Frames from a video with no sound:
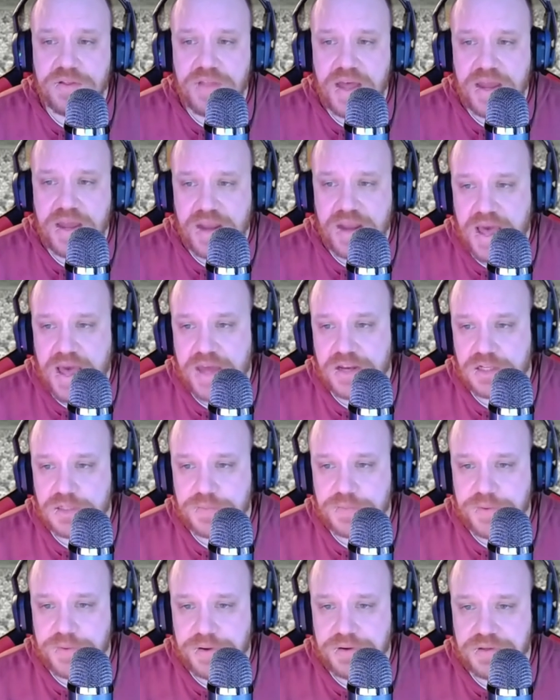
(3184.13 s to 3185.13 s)
that ad
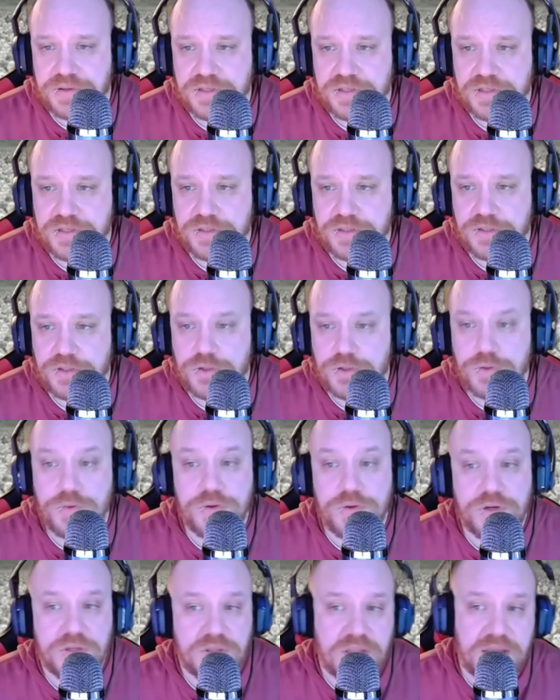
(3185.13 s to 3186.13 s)
experience to
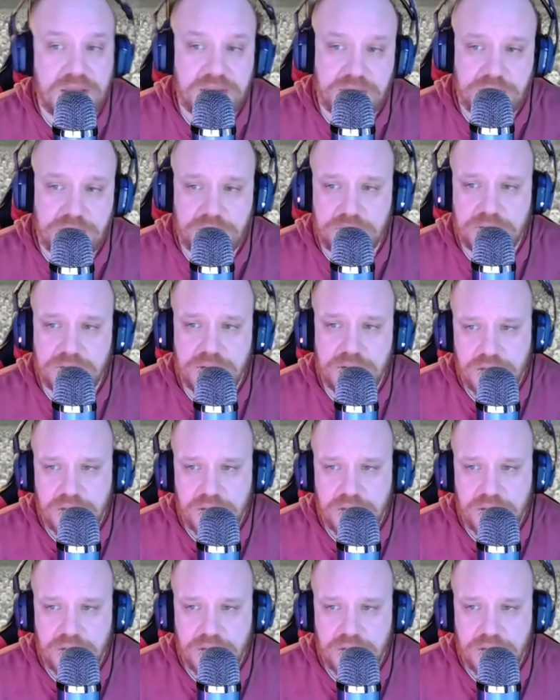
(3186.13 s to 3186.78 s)
your liking.